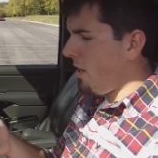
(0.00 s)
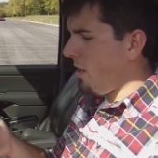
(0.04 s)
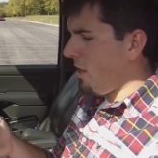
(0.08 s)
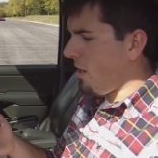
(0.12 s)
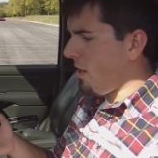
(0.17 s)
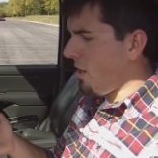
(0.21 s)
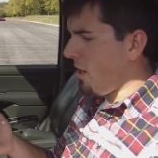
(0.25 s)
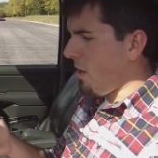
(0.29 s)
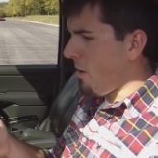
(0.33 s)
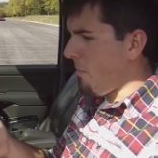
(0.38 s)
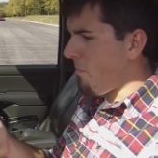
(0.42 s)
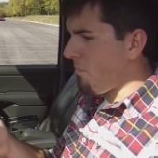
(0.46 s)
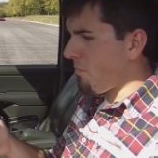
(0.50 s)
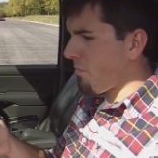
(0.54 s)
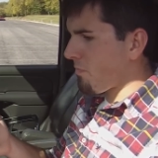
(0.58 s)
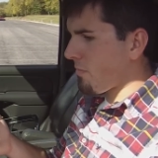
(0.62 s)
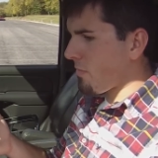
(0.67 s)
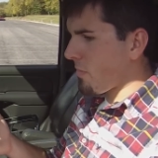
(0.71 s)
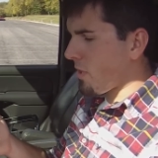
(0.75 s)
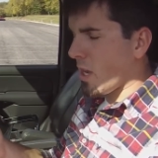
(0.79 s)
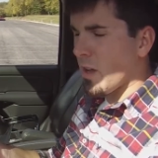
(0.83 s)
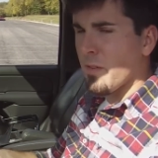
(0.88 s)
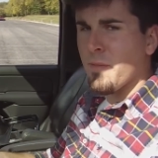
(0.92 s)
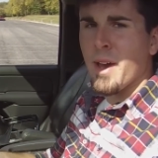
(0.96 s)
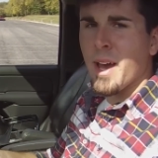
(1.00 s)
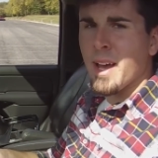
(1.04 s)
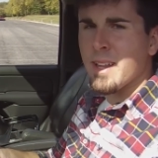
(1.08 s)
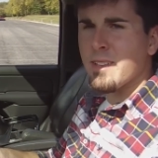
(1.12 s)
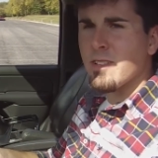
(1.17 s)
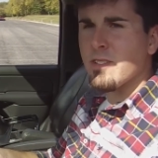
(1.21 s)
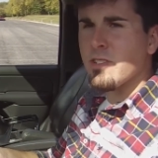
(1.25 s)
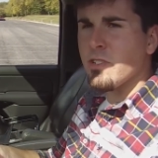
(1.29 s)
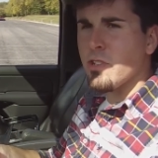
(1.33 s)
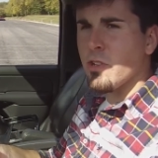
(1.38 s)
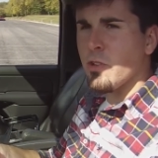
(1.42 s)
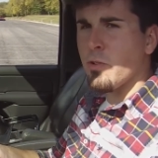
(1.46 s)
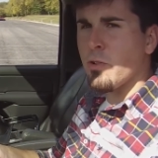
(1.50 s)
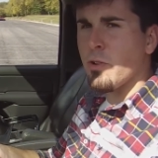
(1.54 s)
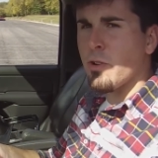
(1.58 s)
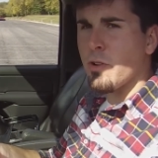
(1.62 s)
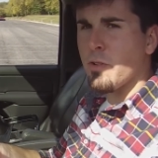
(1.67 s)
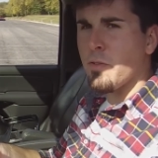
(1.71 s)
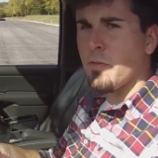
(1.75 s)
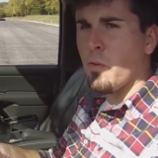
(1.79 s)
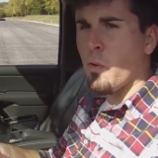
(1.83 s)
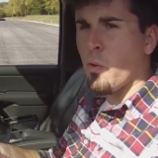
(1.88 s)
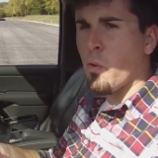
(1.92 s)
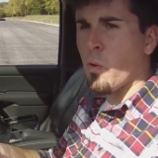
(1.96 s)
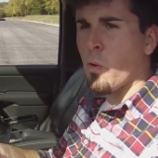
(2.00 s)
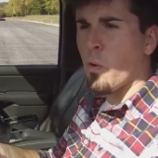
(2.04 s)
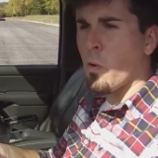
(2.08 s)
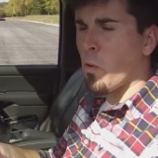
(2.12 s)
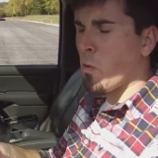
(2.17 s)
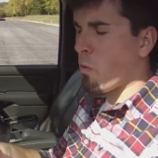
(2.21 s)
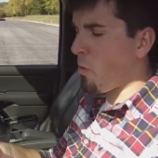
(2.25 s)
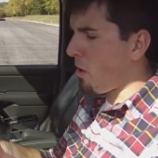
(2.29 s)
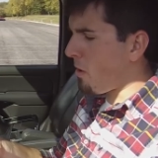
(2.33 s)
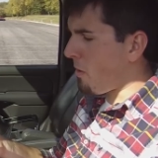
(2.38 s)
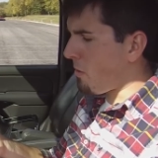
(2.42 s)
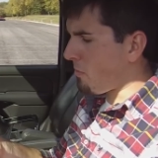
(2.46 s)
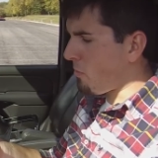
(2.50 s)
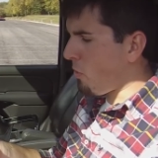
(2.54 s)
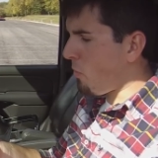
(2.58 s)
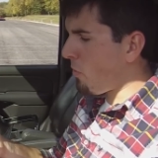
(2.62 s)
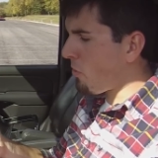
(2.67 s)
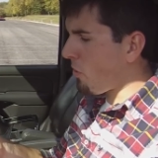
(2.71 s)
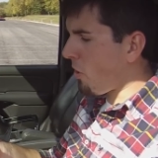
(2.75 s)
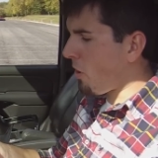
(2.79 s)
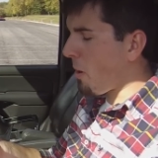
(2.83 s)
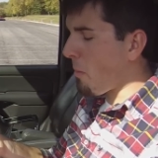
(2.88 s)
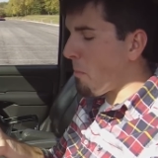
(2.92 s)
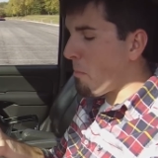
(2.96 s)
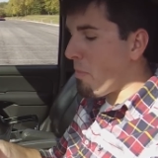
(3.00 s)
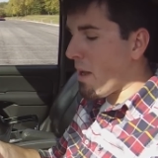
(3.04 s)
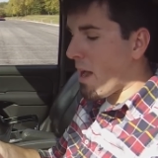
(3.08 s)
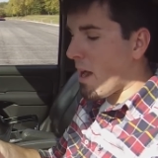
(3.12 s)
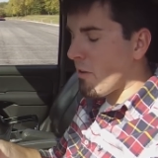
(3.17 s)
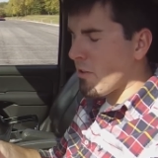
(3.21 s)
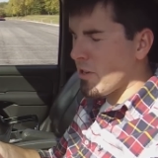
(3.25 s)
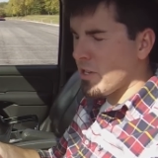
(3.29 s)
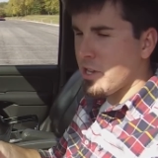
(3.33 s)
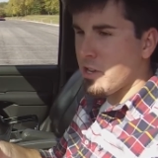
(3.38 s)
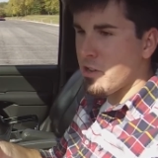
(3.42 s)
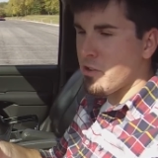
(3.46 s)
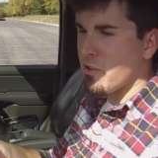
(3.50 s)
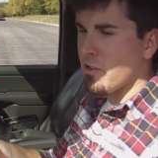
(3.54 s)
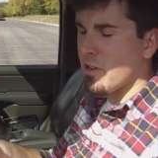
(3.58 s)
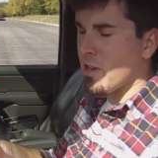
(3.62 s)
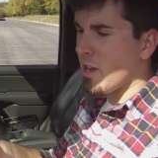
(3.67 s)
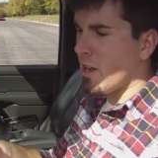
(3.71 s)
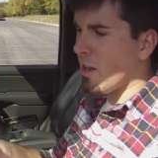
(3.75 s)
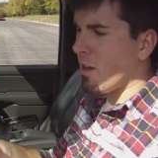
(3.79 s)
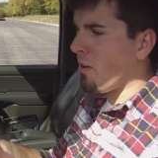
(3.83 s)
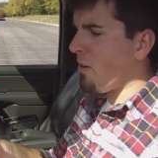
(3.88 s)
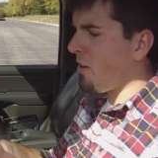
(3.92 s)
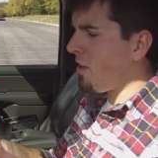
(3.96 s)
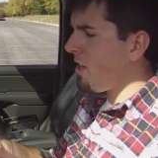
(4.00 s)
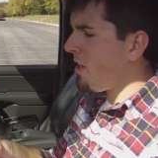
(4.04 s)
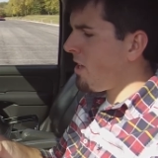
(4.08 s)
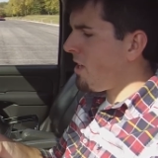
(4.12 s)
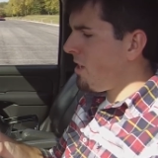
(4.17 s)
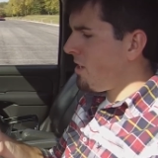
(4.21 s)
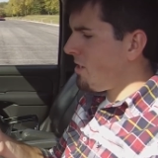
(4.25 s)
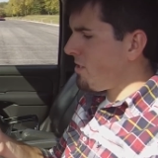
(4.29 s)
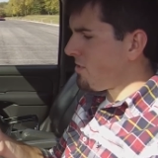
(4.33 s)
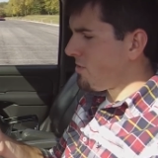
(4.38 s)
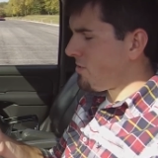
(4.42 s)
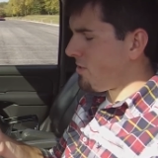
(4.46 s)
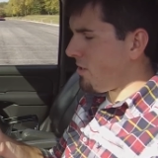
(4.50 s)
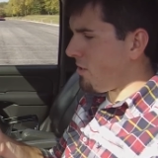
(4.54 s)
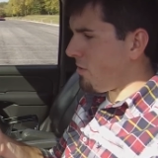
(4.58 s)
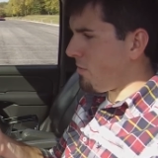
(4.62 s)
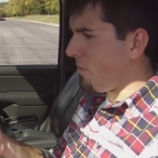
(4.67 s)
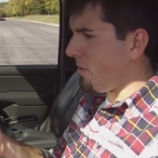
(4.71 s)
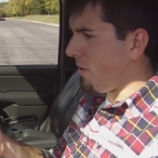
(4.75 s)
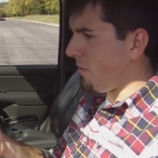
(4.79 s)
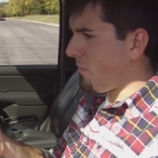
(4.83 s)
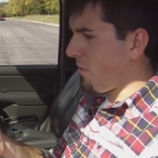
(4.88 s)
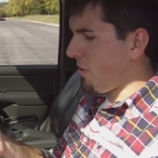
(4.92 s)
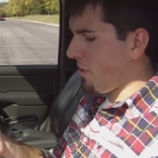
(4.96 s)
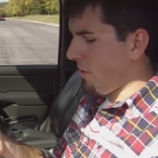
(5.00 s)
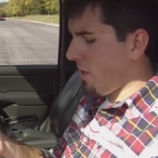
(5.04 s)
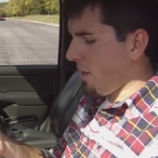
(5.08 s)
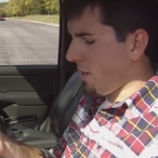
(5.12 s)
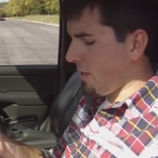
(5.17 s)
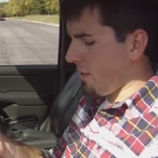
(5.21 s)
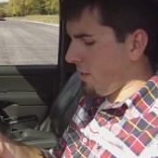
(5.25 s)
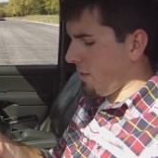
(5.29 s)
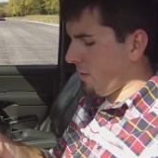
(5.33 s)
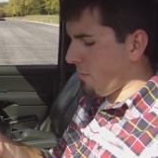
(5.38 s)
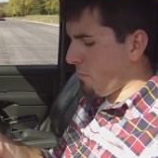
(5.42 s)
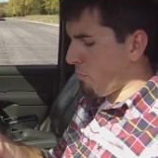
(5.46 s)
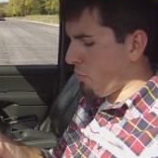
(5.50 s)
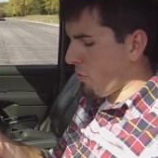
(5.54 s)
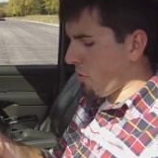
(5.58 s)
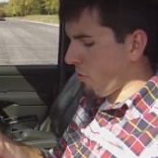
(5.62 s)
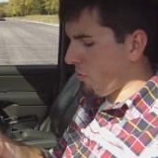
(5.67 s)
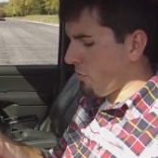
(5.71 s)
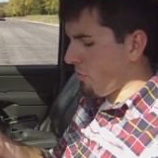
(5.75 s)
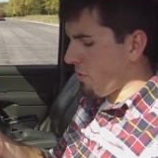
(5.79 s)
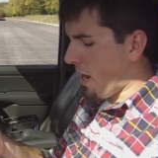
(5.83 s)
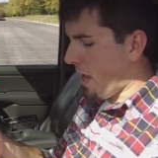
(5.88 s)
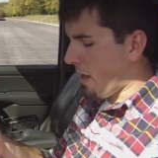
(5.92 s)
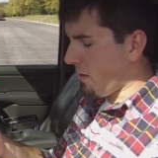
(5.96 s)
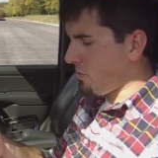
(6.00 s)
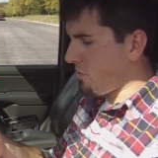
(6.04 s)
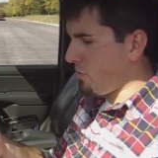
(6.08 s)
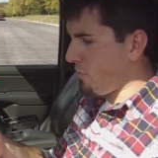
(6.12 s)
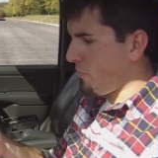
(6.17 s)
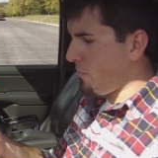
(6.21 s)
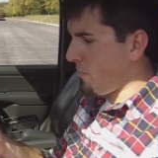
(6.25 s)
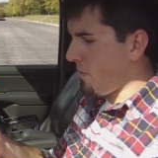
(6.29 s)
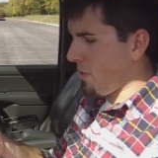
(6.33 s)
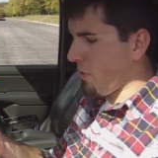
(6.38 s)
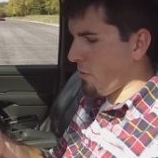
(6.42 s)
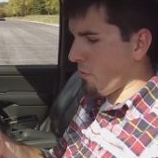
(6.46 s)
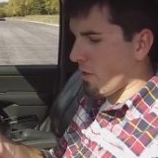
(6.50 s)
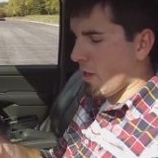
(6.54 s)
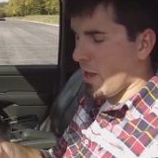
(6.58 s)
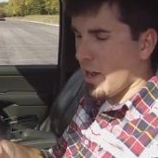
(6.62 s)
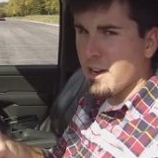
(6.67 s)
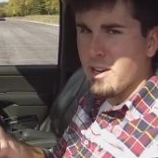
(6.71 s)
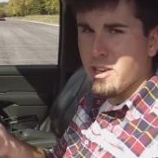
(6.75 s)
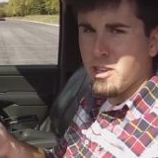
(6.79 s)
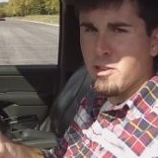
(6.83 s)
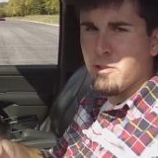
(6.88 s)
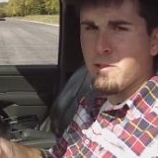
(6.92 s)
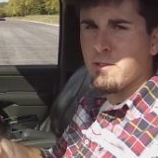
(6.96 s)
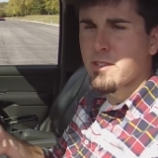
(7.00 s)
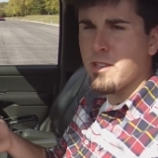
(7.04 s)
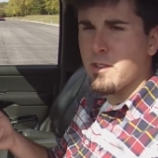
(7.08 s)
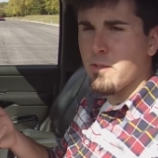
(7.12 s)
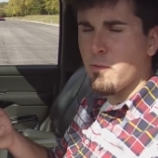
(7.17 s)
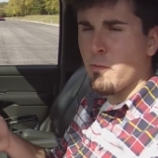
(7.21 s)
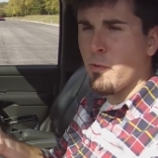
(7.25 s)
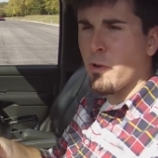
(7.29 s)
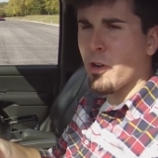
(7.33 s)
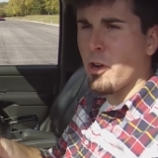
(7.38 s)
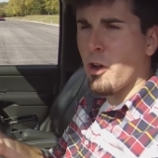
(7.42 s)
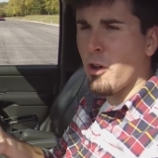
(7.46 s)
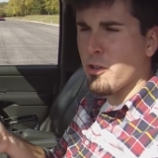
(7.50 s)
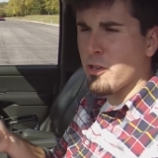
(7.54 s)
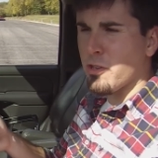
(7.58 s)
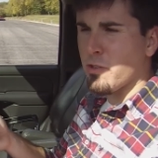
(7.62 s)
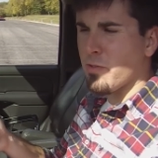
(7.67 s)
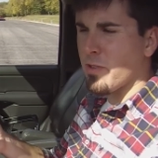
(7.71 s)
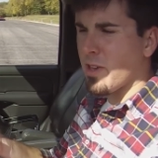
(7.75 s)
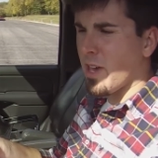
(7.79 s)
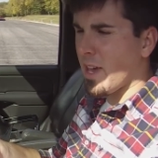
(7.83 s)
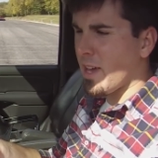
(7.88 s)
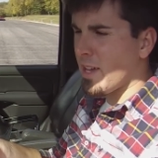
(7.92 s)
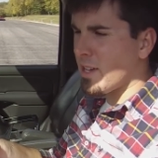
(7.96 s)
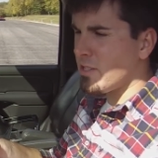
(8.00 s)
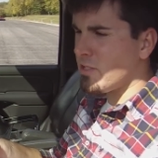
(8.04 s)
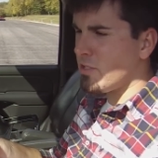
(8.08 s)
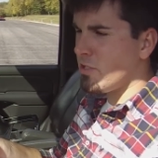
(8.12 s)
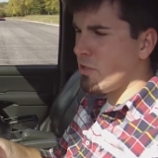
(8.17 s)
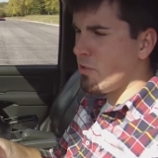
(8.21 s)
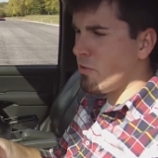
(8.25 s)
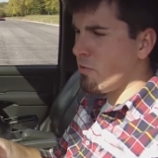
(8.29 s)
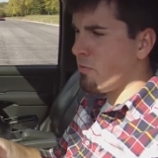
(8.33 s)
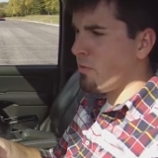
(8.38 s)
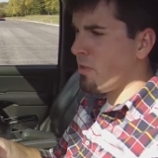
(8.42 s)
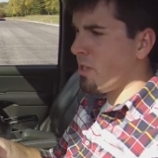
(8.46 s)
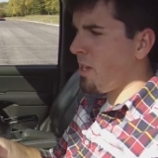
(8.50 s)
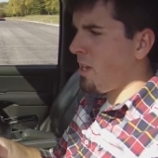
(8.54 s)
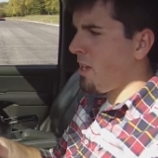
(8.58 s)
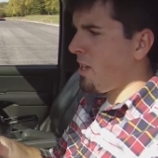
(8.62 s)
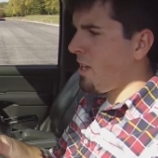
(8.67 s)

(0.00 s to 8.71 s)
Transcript: I've had this tuner for going on about a year now, so I figured I can get a pretty good how-to video on how to use it, what all you can tune,